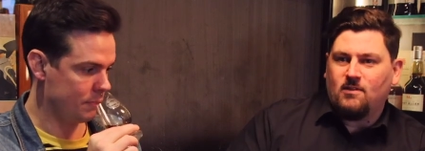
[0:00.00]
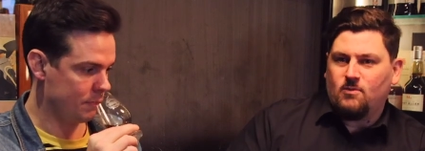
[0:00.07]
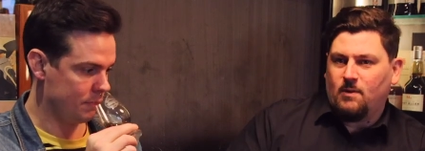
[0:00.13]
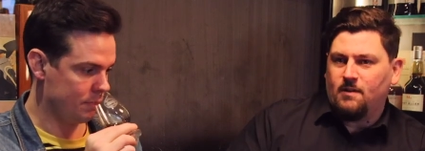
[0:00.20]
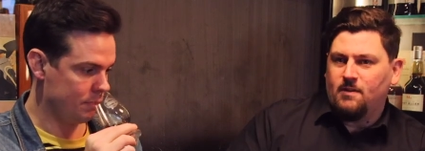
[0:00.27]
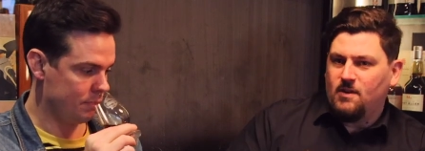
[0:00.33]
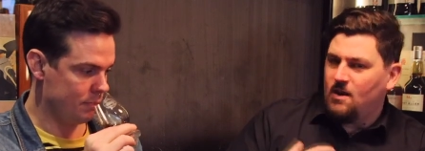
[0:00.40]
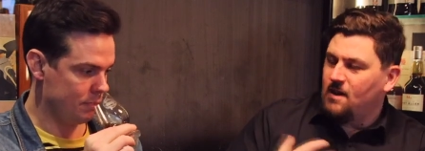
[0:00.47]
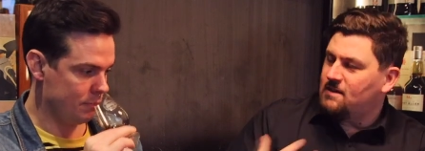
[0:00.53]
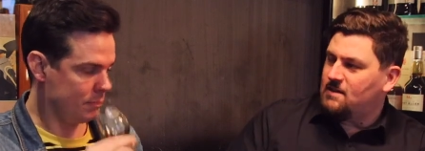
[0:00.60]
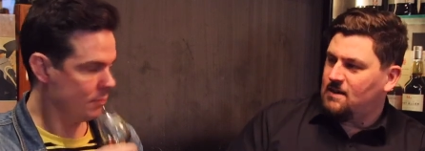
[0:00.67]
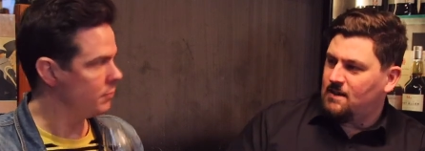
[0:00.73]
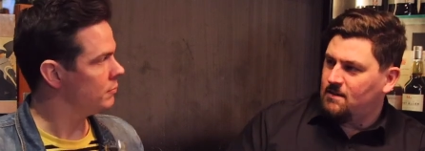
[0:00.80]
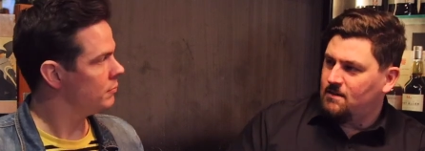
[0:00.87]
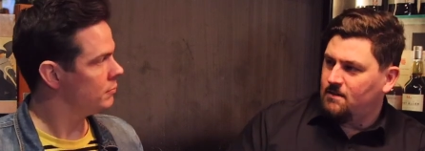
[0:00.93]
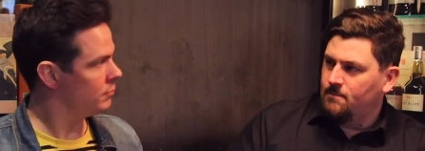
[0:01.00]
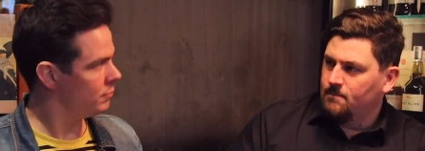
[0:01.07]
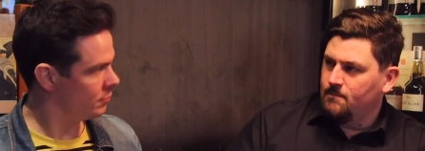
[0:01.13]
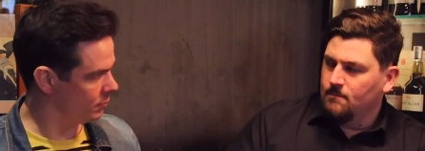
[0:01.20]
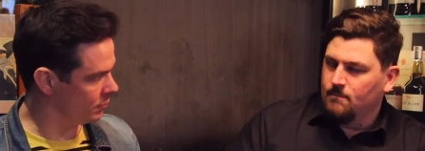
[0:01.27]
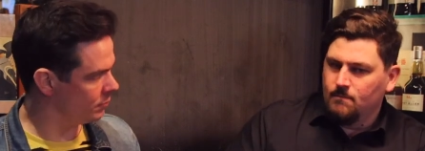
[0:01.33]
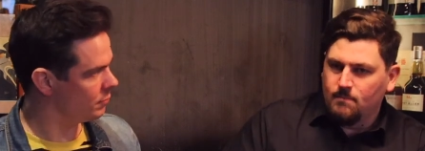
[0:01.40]
Speaker 1: as well, the 19
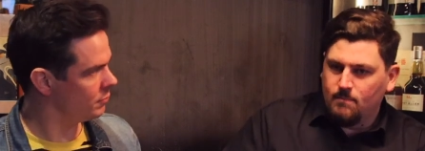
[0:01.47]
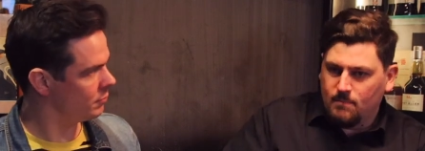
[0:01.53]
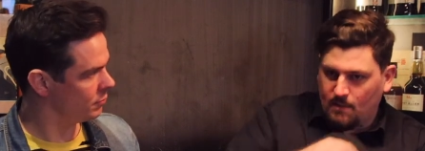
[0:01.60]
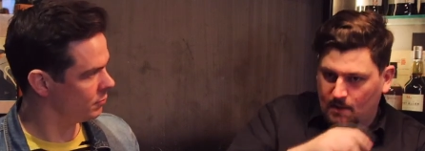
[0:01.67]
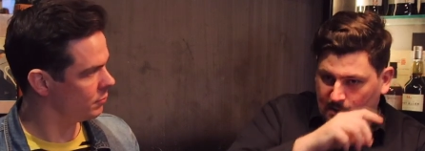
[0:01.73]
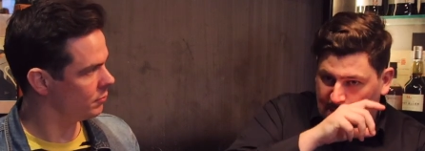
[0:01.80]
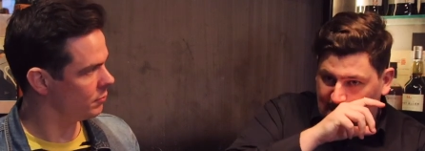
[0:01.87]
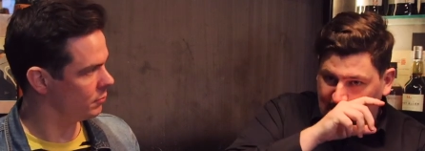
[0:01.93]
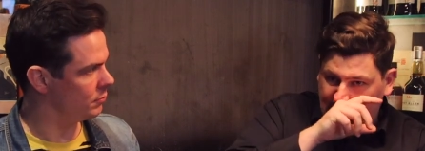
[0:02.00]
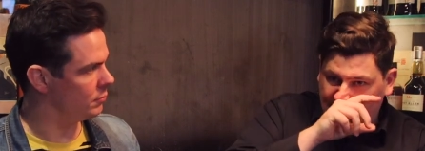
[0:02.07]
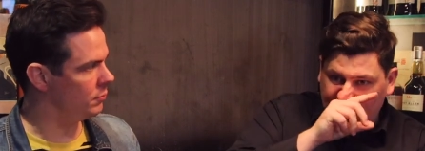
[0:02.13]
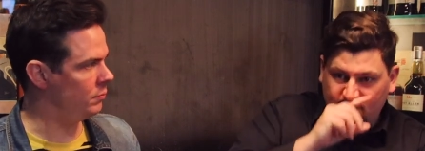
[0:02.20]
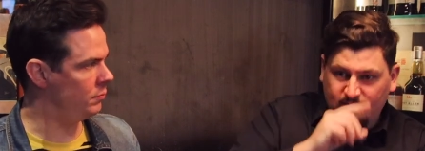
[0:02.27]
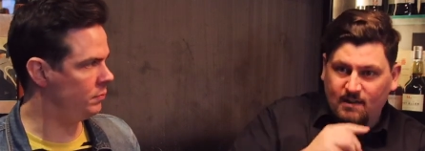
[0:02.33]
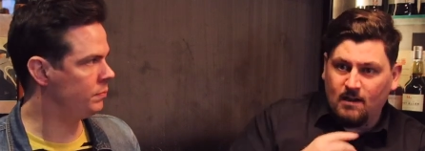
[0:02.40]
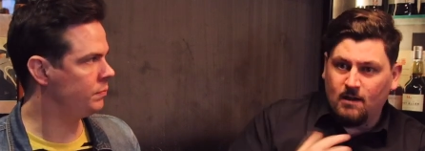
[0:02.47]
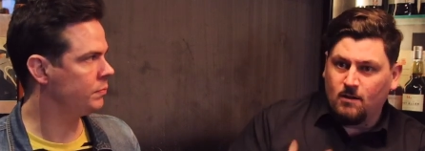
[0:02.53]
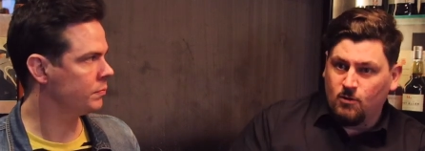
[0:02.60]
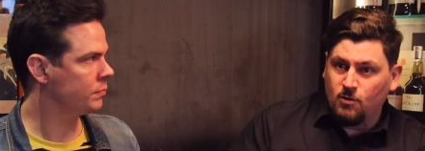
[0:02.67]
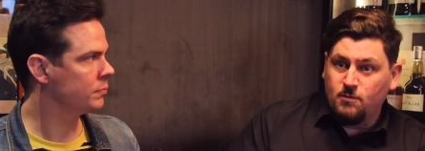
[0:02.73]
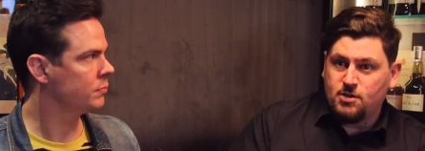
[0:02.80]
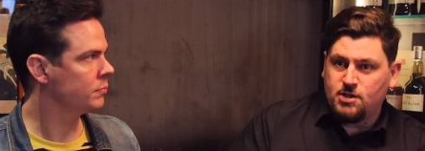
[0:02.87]
and seeing a
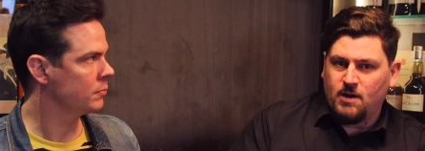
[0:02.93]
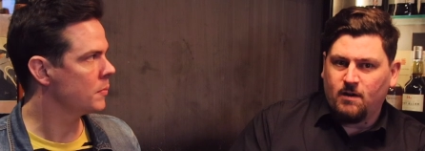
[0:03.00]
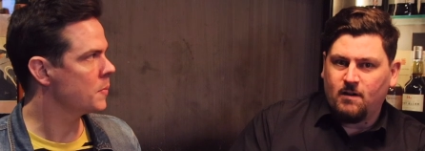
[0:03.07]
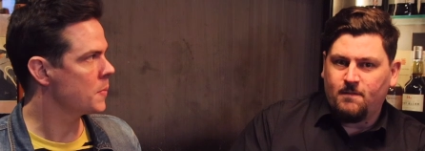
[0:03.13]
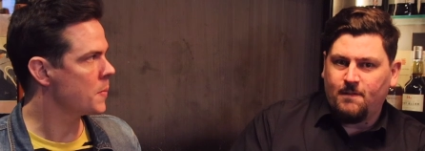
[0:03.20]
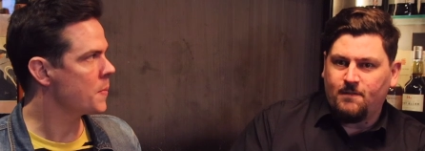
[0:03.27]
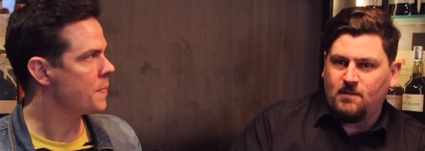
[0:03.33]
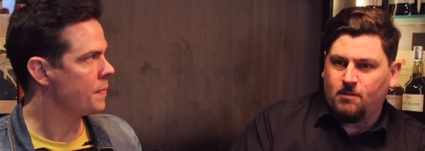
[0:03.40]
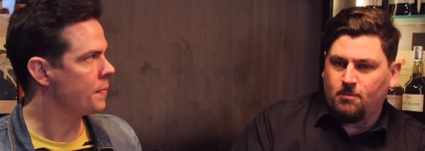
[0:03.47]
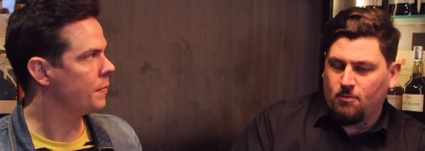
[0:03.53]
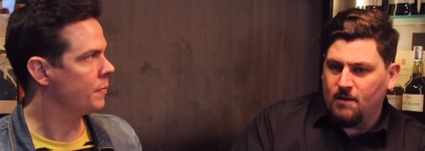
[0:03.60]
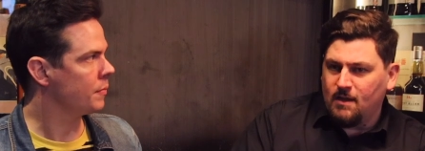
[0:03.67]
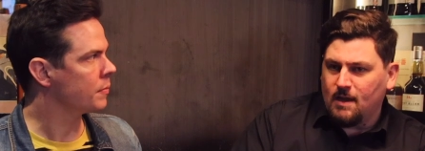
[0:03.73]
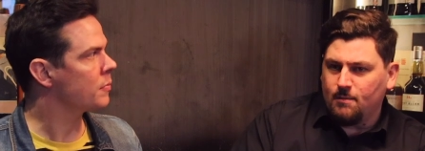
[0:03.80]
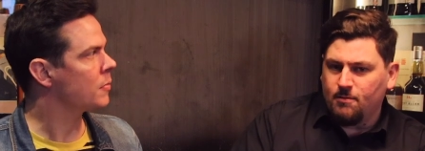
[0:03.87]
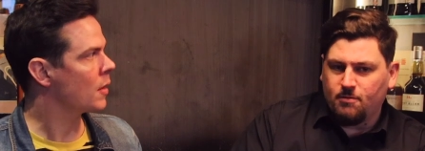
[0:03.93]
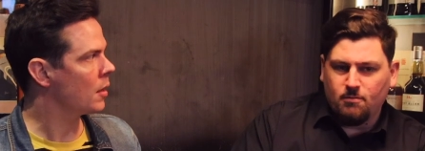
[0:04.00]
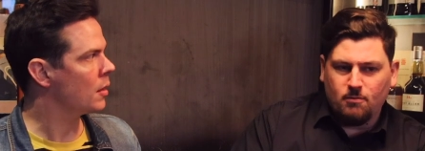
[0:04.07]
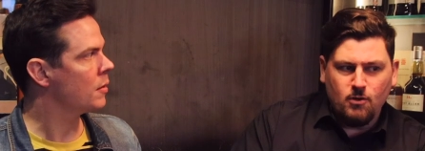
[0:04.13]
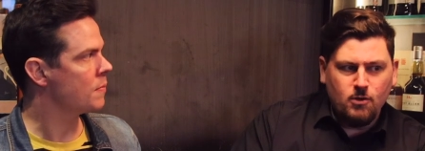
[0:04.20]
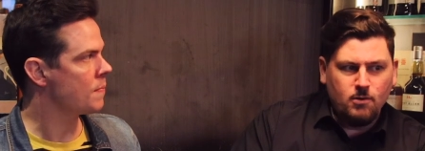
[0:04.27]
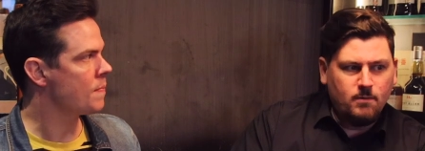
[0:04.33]
good sherried 53 come
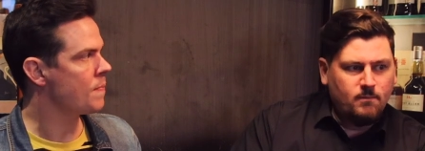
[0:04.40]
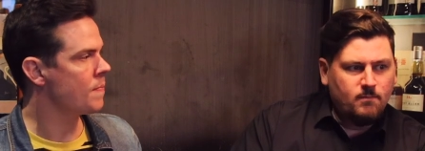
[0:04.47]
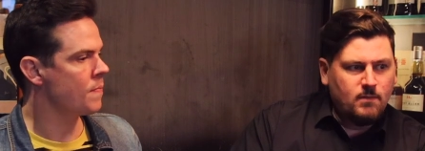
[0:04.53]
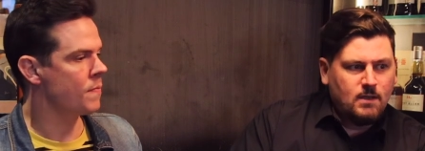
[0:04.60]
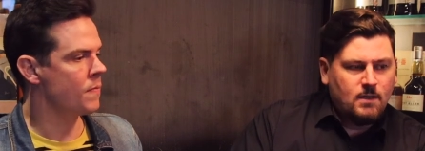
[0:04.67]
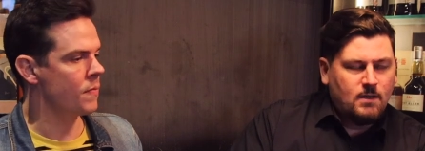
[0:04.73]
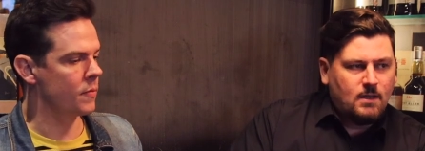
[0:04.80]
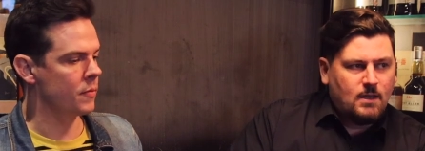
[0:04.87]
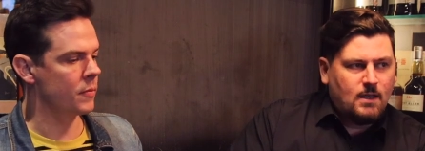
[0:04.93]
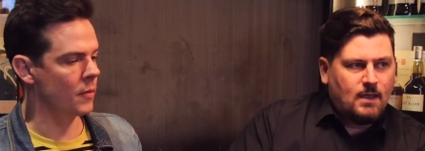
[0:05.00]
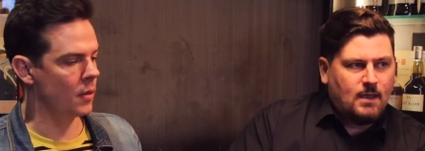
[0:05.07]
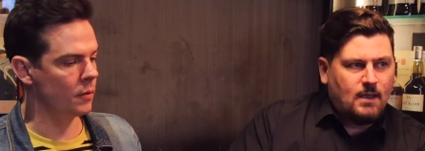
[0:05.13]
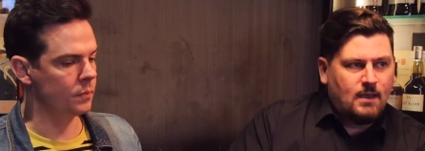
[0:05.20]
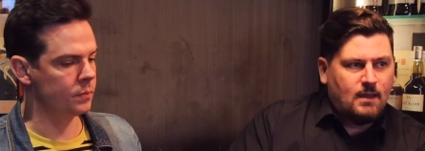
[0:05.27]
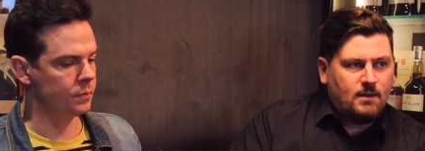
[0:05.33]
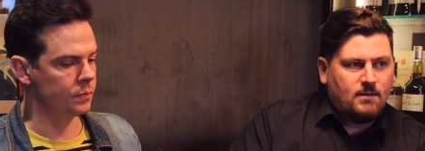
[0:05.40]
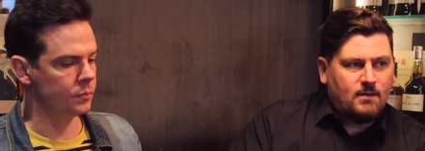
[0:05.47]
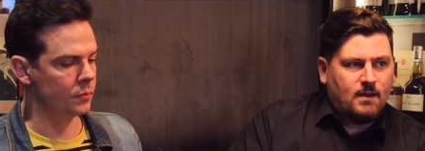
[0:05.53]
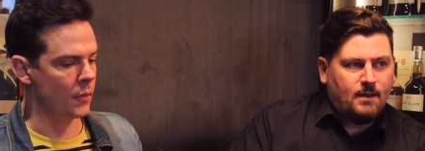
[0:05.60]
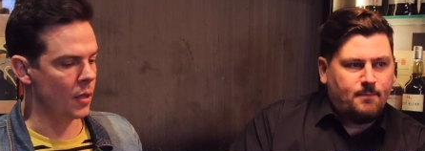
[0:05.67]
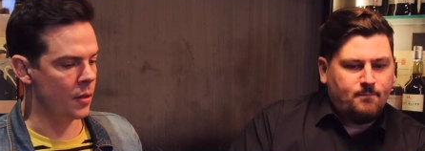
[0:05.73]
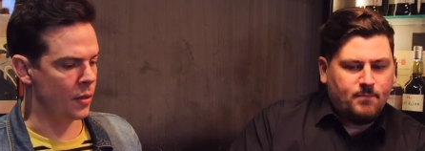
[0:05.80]
through, and
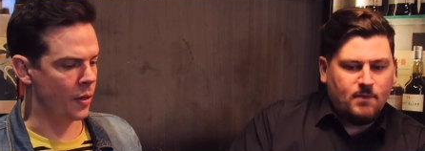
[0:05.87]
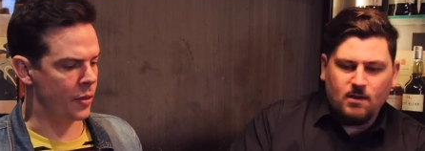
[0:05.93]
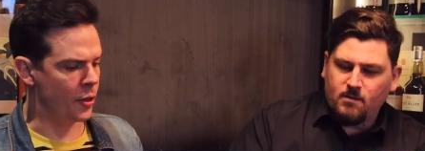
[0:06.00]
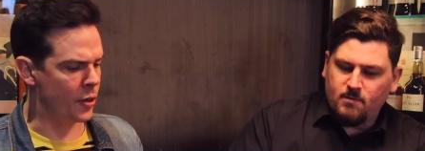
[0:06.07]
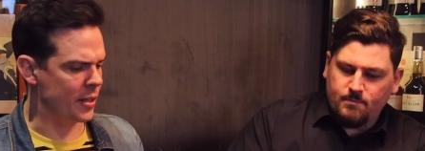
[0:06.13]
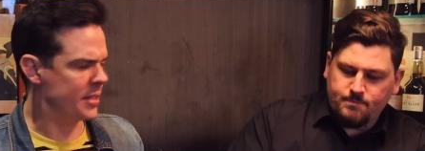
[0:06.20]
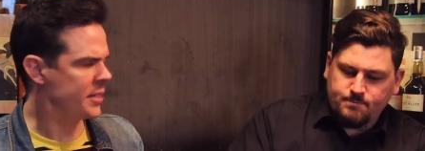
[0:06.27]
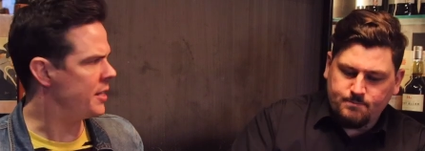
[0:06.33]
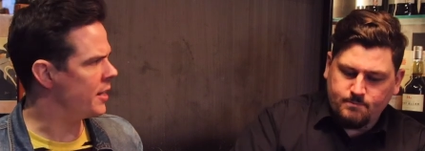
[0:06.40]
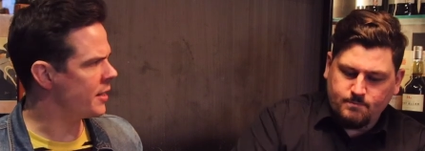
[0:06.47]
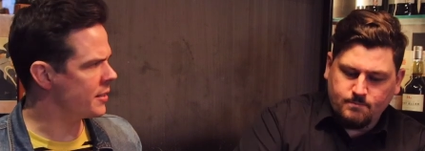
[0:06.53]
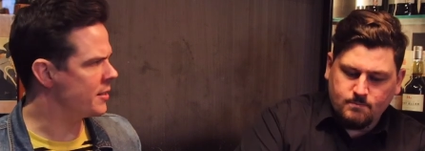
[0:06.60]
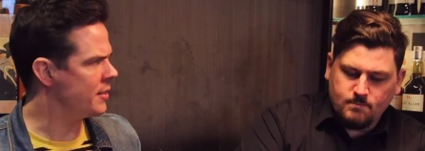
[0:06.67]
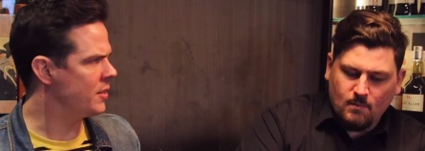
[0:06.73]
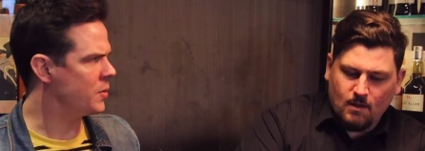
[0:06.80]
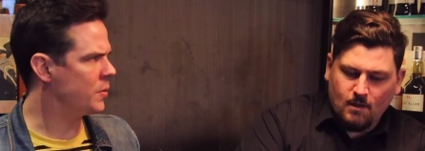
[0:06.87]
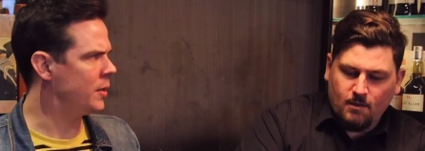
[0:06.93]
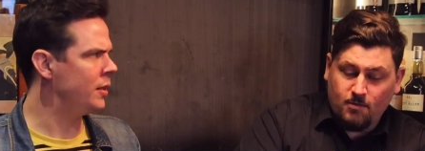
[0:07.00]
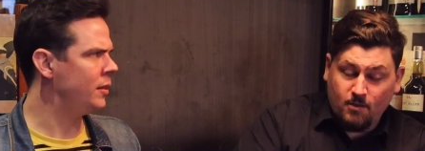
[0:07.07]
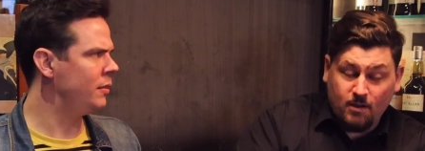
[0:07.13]
the
Speaker 2: 36 as well.